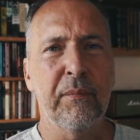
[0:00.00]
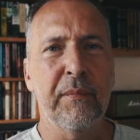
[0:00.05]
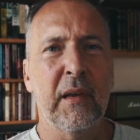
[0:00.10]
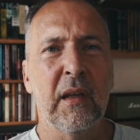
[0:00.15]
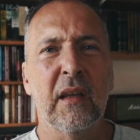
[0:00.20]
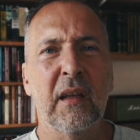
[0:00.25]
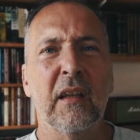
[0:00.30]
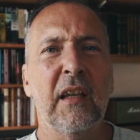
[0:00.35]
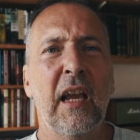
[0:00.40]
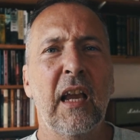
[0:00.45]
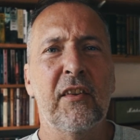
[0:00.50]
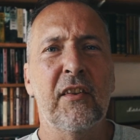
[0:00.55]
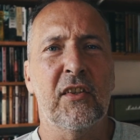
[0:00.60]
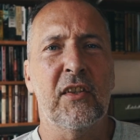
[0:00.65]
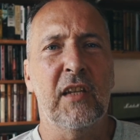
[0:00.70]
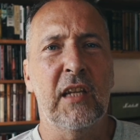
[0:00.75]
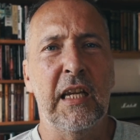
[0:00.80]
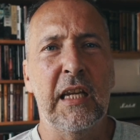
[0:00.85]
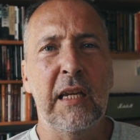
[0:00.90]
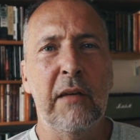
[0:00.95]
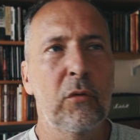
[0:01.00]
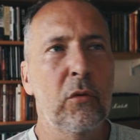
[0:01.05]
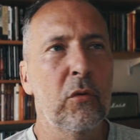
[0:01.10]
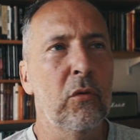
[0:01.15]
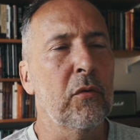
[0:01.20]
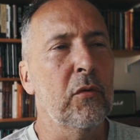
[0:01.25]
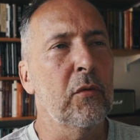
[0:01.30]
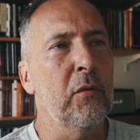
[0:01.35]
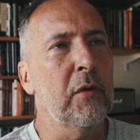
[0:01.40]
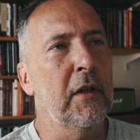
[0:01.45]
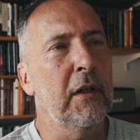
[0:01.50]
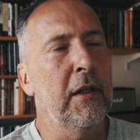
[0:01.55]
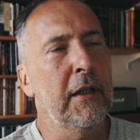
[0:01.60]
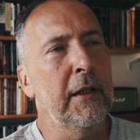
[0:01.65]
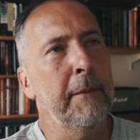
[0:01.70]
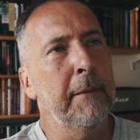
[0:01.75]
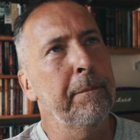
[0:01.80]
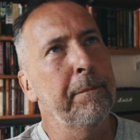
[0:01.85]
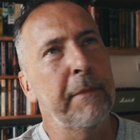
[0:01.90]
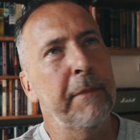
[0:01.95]
yes, evil
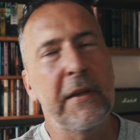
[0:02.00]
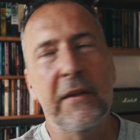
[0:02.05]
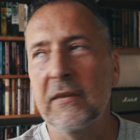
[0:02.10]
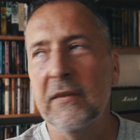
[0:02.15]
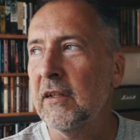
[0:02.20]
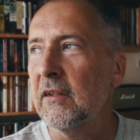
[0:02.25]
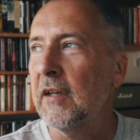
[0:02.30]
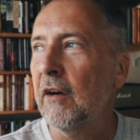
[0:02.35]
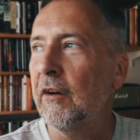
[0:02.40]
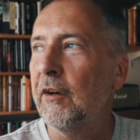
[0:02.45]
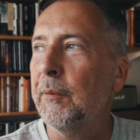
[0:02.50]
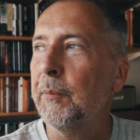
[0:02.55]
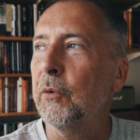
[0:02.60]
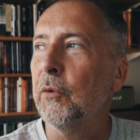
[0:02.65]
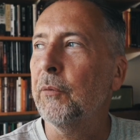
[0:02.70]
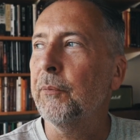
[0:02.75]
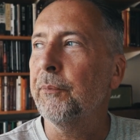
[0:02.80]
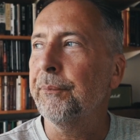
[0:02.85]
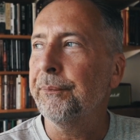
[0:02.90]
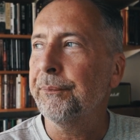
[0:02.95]
um, isn't terrible.